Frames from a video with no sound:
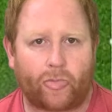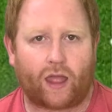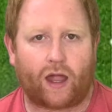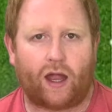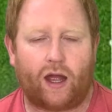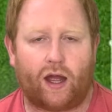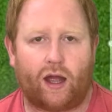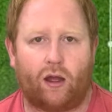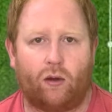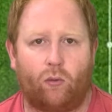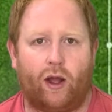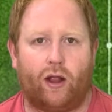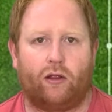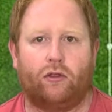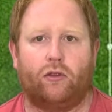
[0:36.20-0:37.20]

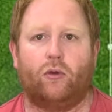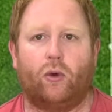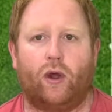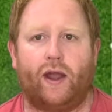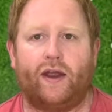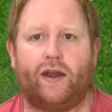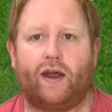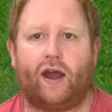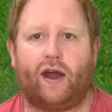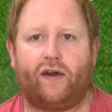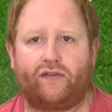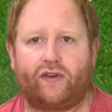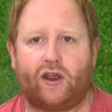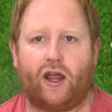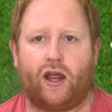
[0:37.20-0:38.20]
well on their way at
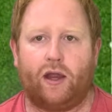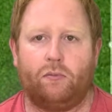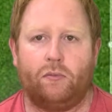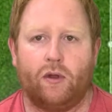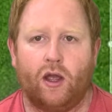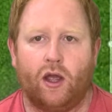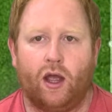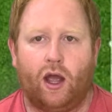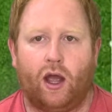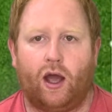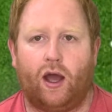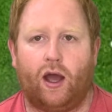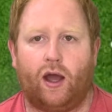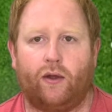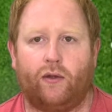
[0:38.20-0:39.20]
half time,
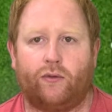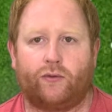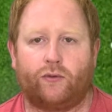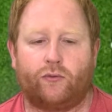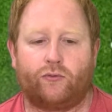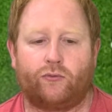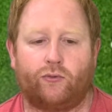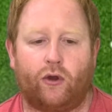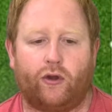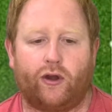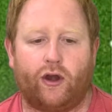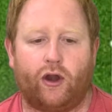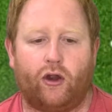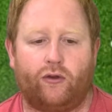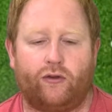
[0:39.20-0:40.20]
running
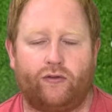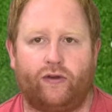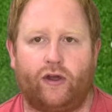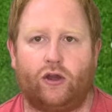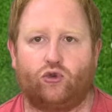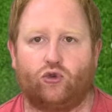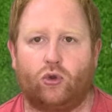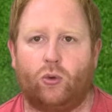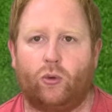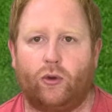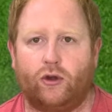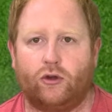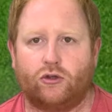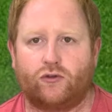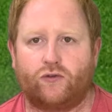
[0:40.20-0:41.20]
out eventual
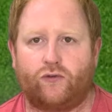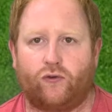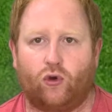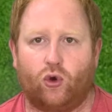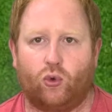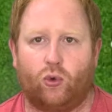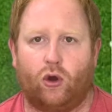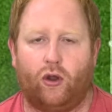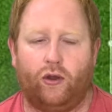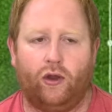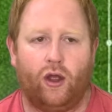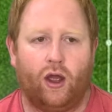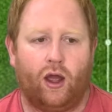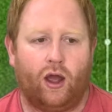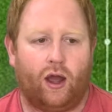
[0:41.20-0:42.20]
winners 4-1.
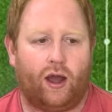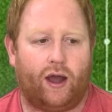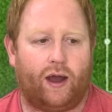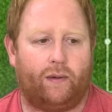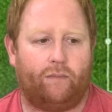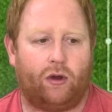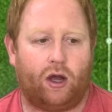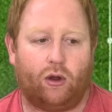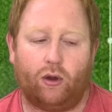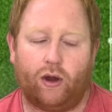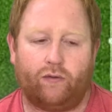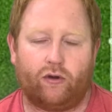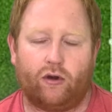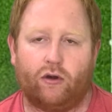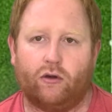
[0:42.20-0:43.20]

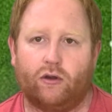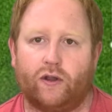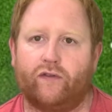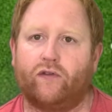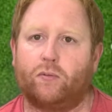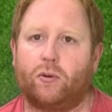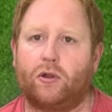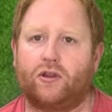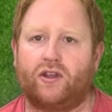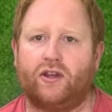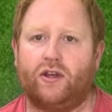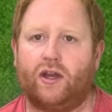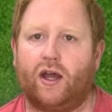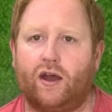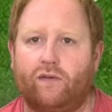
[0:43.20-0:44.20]
However, Liverpool
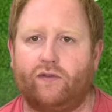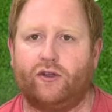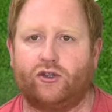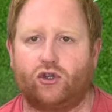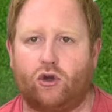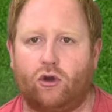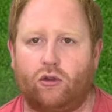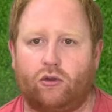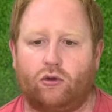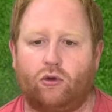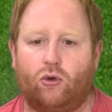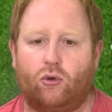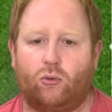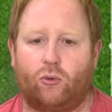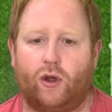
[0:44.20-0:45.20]
didn't have this all their
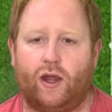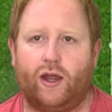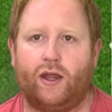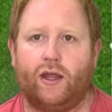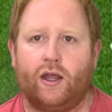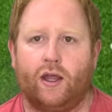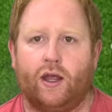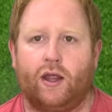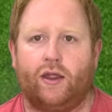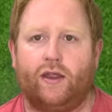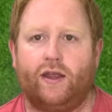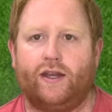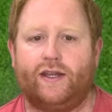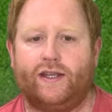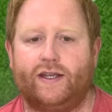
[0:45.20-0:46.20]
own way.
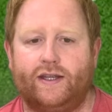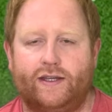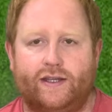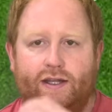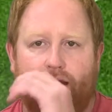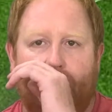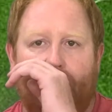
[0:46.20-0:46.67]
They did